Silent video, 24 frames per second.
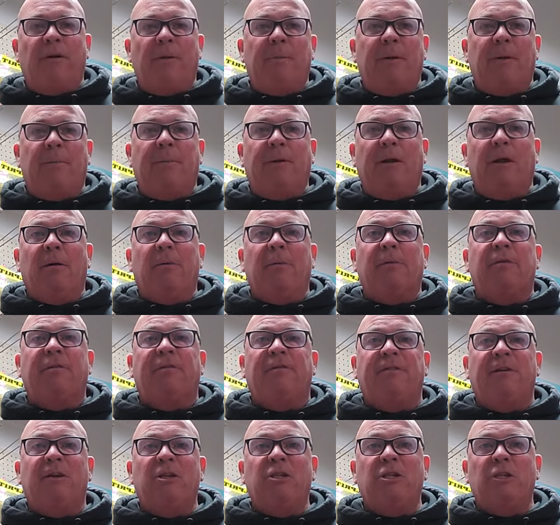I'm going to be able to
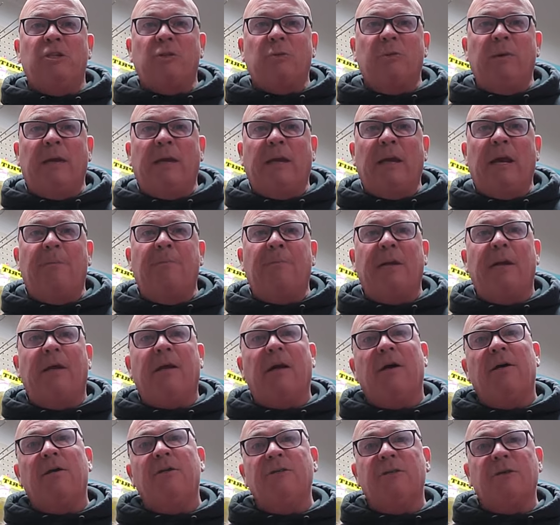fish this weekend
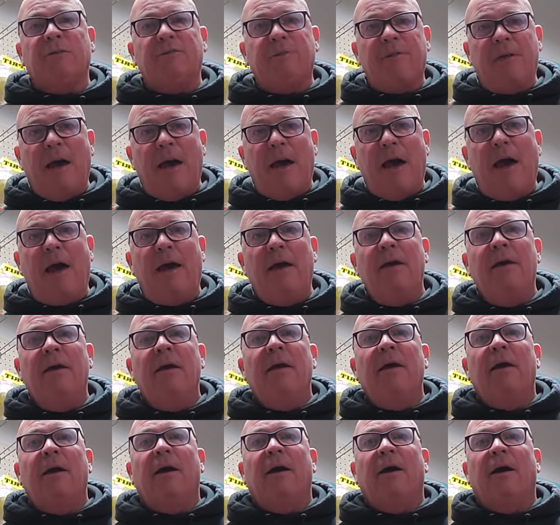because of
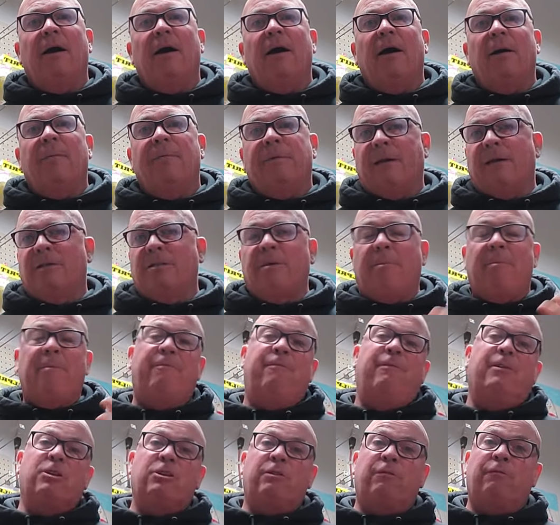that, because I've been
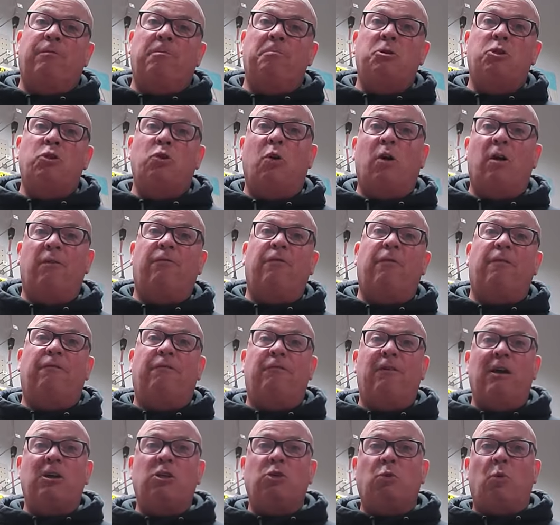fishing from shore for
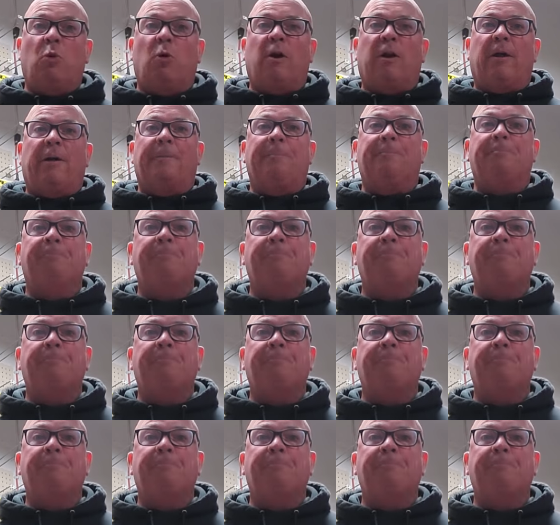freshwater.